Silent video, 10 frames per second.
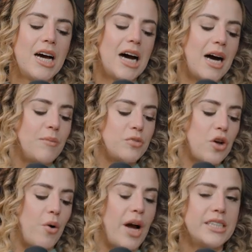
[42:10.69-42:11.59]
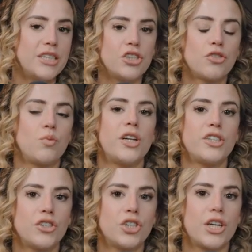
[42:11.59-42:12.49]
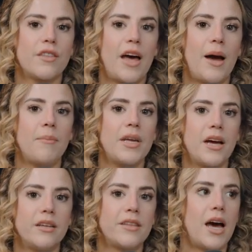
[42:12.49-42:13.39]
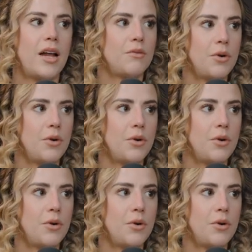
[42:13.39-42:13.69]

Um, so I did just want to share that because that